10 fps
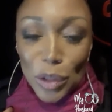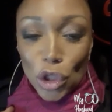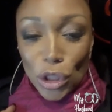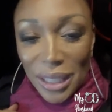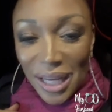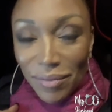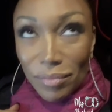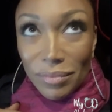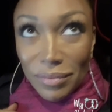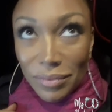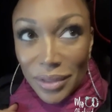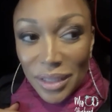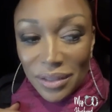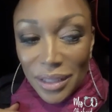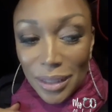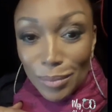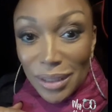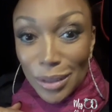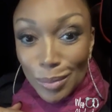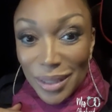But keep give, here's a
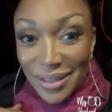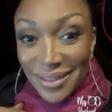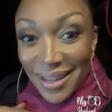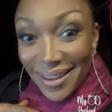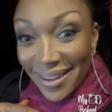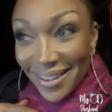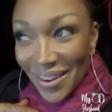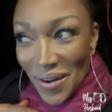number to my cell.